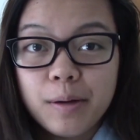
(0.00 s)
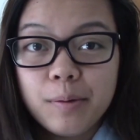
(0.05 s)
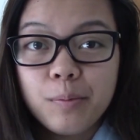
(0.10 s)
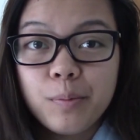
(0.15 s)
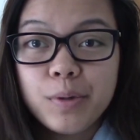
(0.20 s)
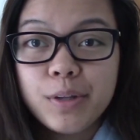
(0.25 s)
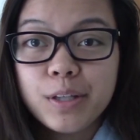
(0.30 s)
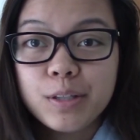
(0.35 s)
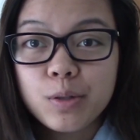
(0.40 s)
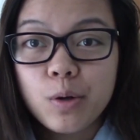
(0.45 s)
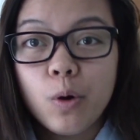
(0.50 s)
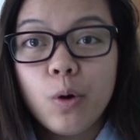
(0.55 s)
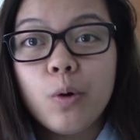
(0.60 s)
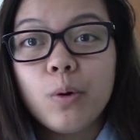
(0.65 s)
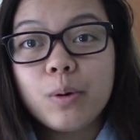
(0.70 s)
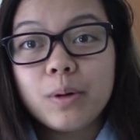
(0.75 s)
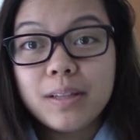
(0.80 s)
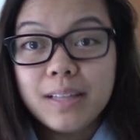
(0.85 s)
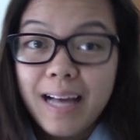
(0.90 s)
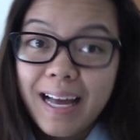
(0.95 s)
With this
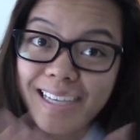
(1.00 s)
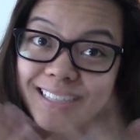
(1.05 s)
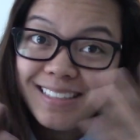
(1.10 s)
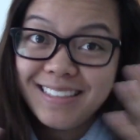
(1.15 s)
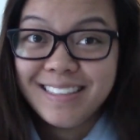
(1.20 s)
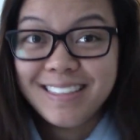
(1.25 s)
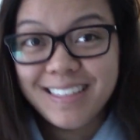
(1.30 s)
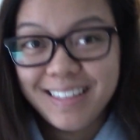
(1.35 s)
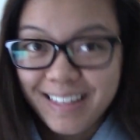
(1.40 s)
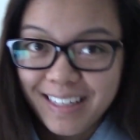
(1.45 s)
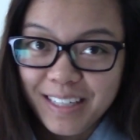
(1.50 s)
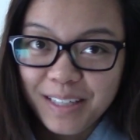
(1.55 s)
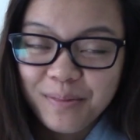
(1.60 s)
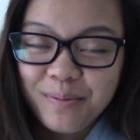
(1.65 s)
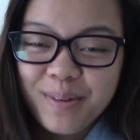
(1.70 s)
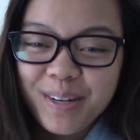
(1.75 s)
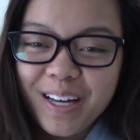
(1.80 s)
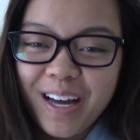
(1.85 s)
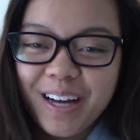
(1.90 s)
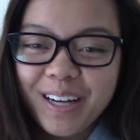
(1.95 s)
whole glasses
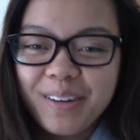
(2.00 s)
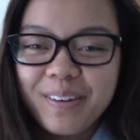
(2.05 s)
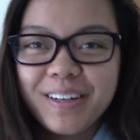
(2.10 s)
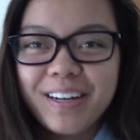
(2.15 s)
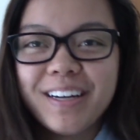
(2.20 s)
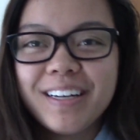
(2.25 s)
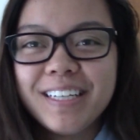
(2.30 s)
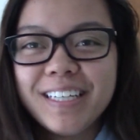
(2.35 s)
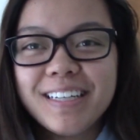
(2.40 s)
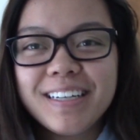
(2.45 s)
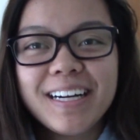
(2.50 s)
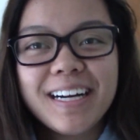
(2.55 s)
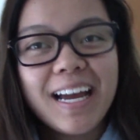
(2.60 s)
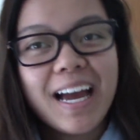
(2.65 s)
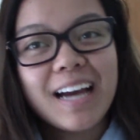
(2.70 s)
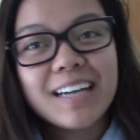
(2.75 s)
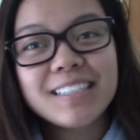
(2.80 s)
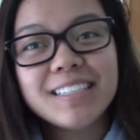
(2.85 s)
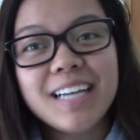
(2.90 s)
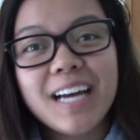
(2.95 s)
theme we got going on here, I
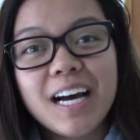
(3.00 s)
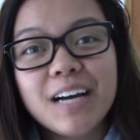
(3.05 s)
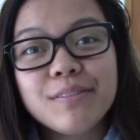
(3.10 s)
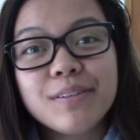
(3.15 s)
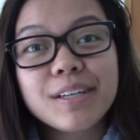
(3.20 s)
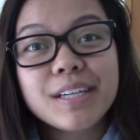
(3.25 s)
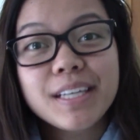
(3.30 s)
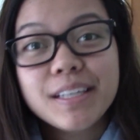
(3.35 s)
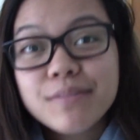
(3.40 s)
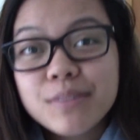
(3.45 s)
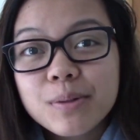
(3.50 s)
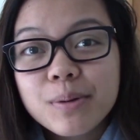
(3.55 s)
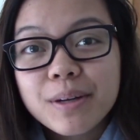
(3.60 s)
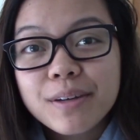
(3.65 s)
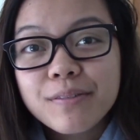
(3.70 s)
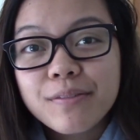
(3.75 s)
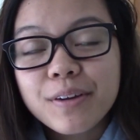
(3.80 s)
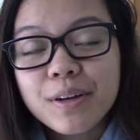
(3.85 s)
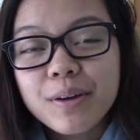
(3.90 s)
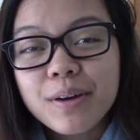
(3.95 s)
actually have a
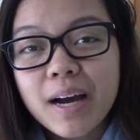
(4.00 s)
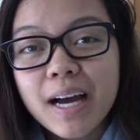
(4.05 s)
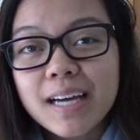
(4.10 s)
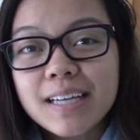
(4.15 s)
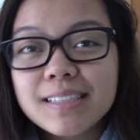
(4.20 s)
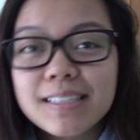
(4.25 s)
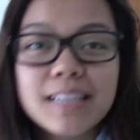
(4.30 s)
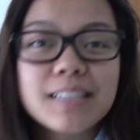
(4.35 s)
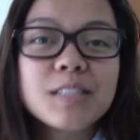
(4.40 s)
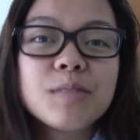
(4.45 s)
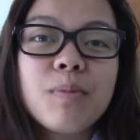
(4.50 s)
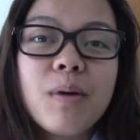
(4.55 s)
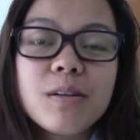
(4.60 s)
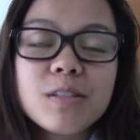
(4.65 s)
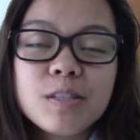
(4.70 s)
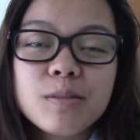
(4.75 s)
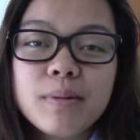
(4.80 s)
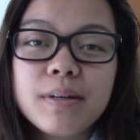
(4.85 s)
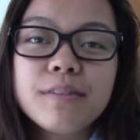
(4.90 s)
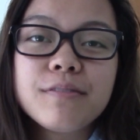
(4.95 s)
giveaway for you guys that's
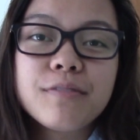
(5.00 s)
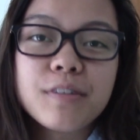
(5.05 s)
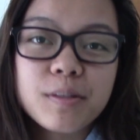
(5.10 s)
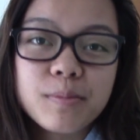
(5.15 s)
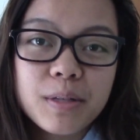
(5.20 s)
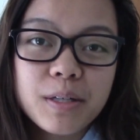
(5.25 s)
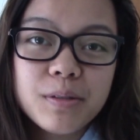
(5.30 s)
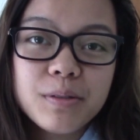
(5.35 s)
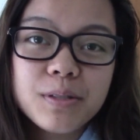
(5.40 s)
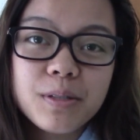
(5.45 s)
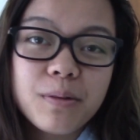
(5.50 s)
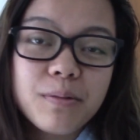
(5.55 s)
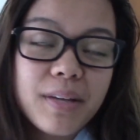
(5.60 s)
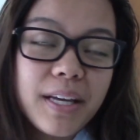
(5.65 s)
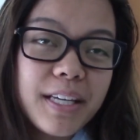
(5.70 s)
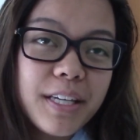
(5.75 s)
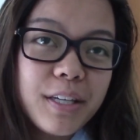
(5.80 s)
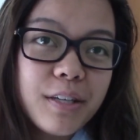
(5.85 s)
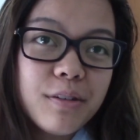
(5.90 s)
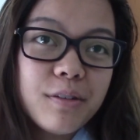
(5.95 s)
sponsored by Firmoo, so
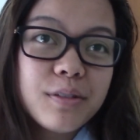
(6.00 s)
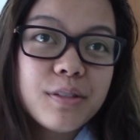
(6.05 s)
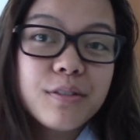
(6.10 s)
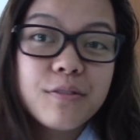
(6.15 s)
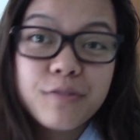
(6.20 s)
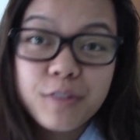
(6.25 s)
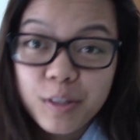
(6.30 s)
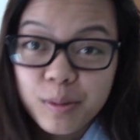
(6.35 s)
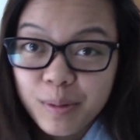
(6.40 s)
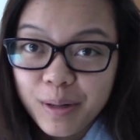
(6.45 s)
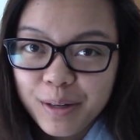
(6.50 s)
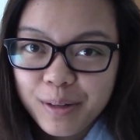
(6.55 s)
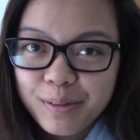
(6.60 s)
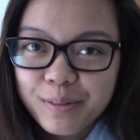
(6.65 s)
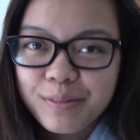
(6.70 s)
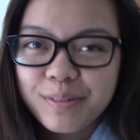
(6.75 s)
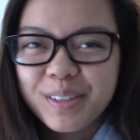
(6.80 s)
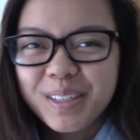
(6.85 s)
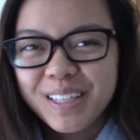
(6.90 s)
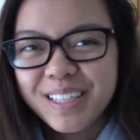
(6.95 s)
thank you to
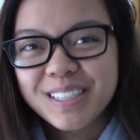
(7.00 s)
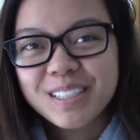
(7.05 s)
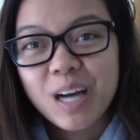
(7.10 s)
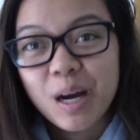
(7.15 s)
Firmoo for this